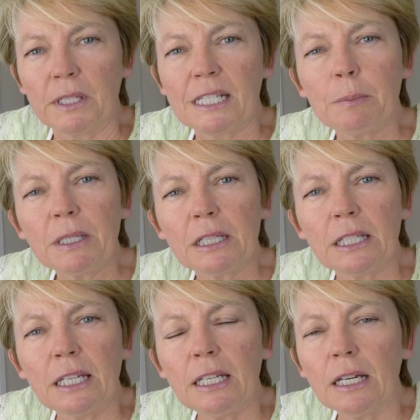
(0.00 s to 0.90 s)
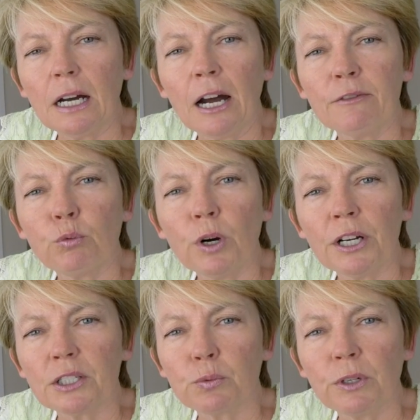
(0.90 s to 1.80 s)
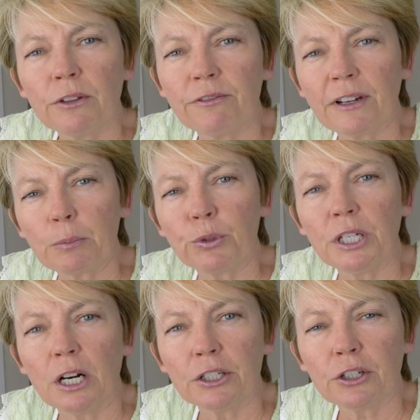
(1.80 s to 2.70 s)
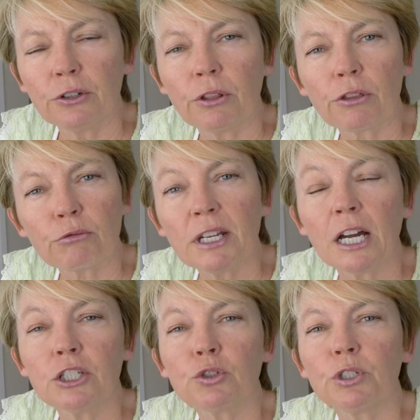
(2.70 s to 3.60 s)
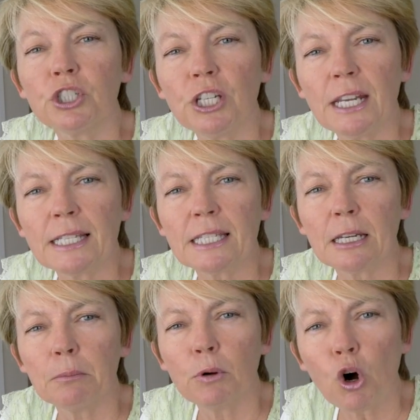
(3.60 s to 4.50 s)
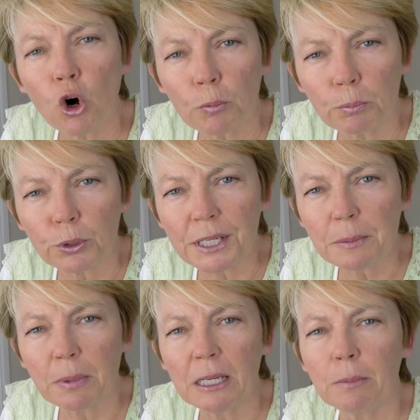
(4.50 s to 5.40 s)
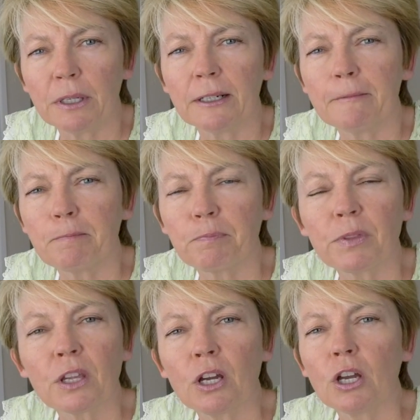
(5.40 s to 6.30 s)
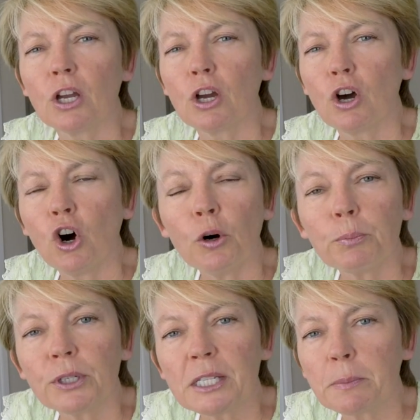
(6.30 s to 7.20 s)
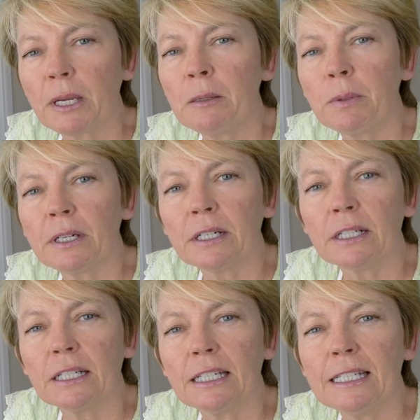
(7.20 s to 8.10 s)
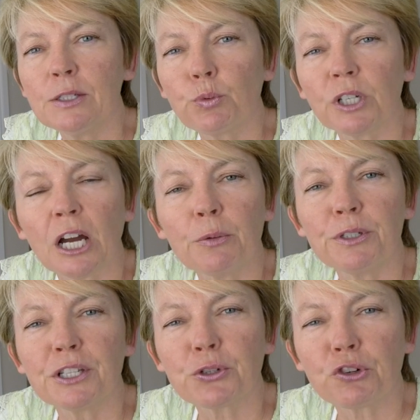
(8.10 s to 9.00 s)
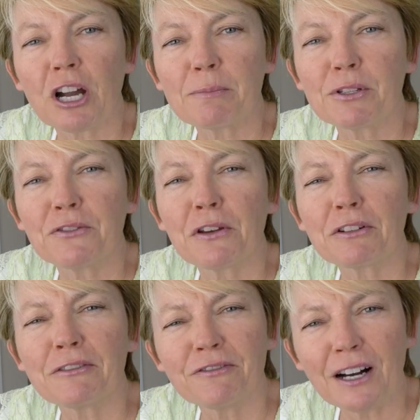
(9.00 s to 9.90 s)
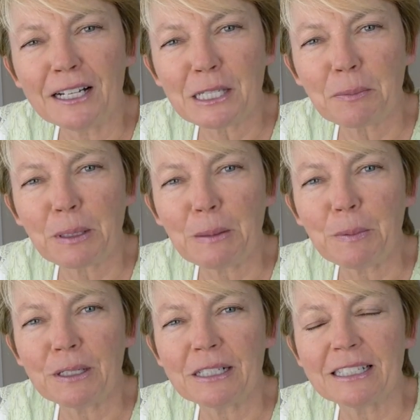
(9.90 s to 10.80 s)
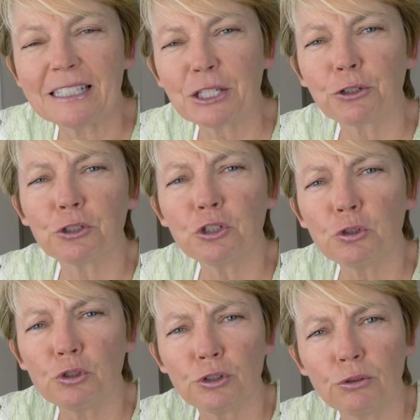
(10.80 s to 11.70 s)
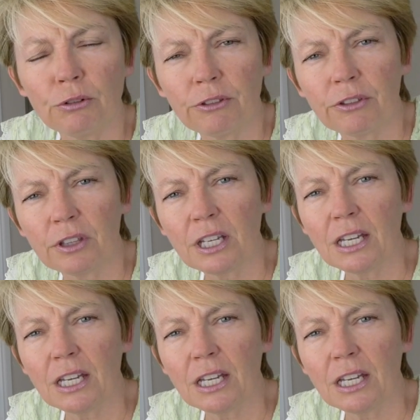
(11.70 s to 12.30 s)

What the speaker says: Typically, I've worked with Fabriano 300 GSM hot press paper. Hot press paper is what I would describe as very fast paper. It's got no tooth.